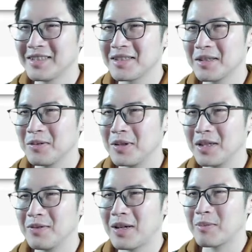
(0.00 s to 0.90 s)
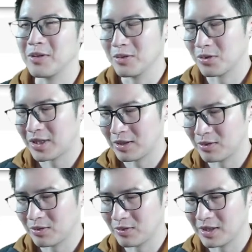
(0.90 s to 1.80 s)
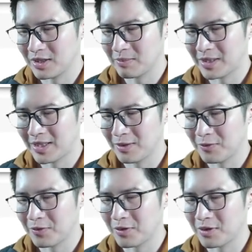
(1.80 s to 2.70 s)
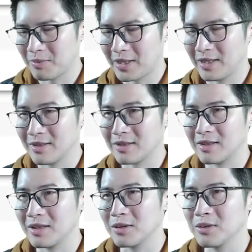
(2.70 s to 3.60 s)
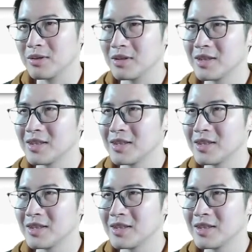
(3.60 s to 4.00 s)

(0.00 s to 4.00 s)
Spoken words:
So what if I'm gonna try to do it by 4 by 32?